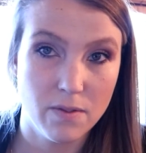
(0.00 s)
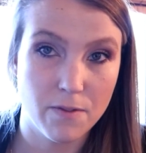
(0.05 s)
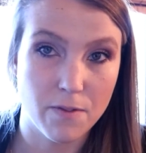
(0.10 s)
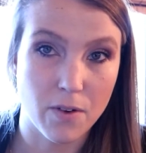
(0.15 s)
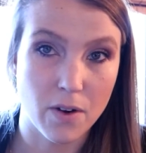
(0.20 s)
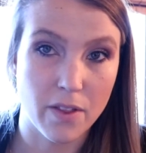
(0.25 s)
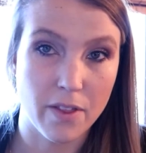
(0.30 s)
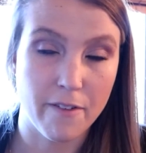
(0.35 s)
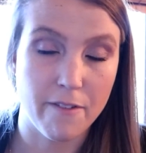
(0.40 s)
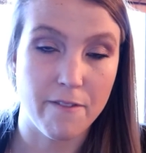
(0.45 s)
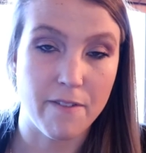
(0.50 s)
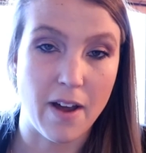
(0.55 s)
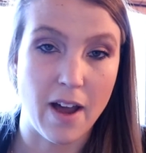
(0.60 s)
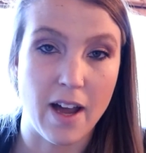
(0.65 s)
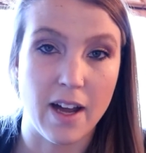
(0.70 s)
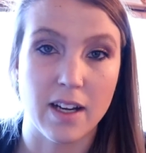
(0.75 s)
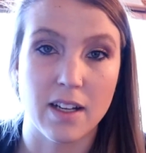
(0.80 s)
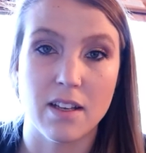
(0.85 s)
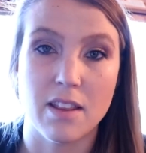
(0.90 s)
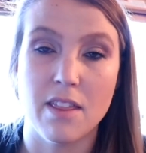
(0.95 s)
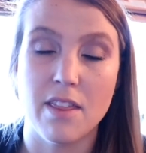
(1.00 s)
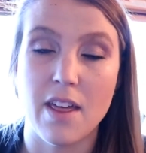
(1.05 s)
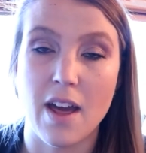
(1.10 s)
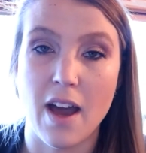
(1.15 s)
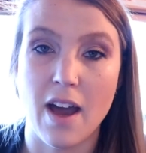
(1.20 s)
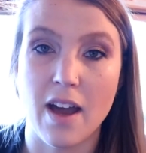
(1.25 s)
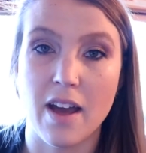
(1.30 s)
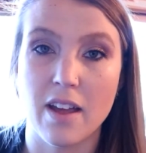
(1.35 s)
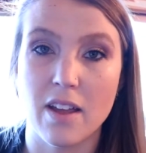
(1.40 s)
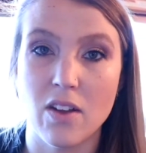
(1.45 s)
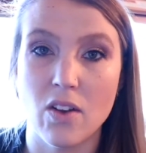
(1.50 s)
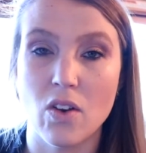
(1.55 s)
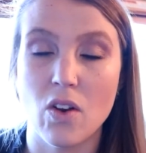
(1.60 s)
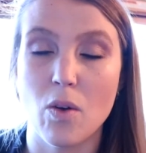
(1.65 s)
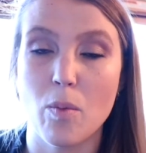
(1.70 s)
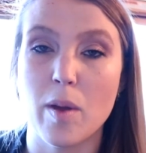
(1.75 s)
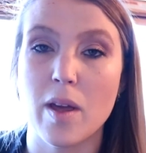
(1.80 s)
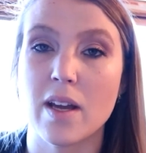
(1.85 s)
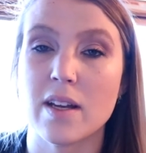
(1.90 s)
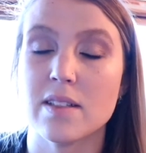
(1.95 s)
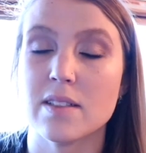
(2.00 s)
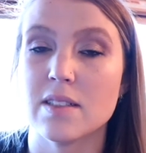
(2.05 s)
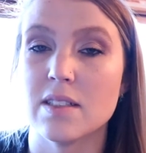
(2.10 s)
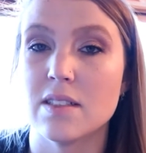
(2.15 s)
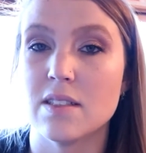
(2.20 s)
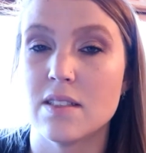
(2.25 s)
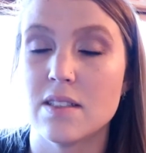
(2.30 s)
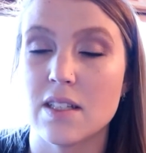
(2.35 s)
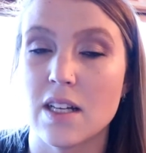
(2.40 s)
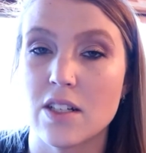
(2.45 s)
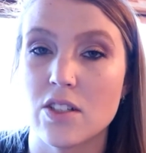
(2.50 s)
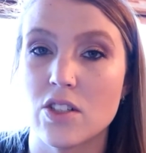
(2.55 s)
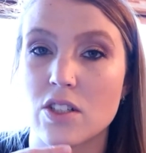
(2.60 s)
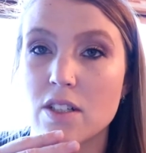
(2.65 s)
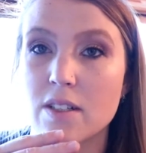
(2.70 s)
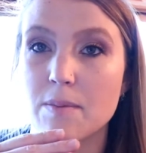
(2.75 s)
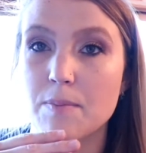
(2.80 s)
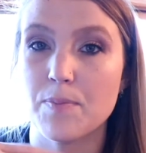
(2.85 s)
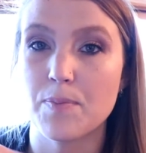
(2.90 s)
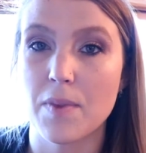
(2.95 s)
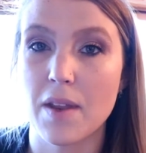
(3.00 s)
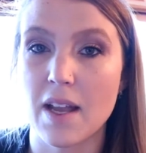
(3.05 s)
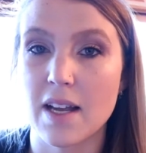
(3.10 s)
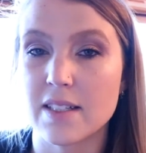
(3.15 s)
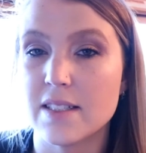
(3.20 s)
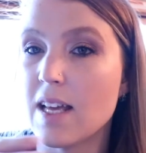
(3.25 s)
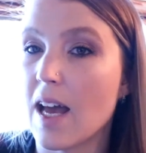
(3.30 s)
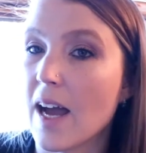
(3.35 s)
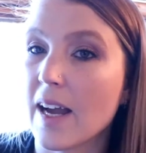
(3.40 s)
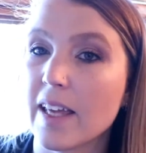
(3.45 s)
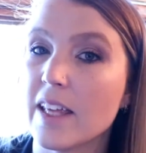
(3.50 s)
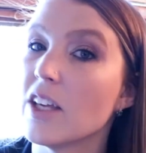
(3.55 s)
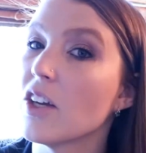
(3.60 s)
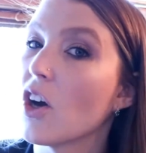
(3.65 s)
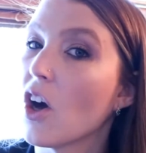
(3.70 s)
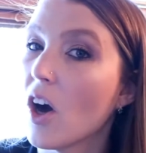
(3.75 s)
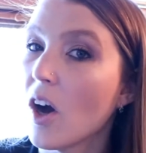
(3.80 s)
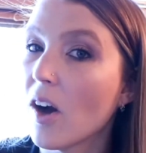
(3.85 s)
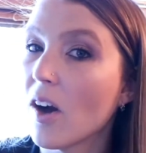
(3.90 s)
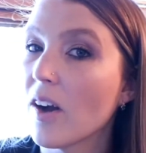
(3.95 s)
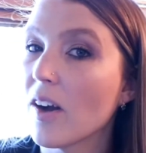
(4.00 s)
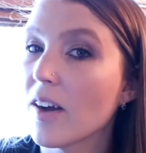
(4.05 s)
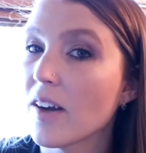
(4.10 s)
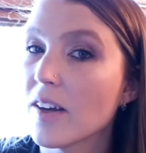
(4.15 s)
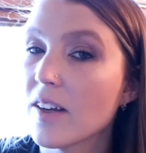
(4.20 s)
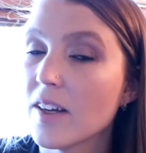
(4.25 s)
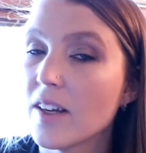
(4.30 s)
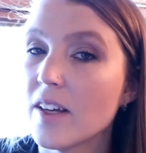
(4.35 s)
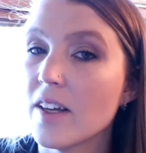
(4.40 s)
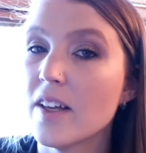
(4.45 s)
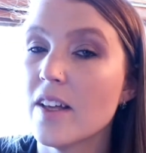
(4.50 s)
for the fact that, you know, because it's such a techie car,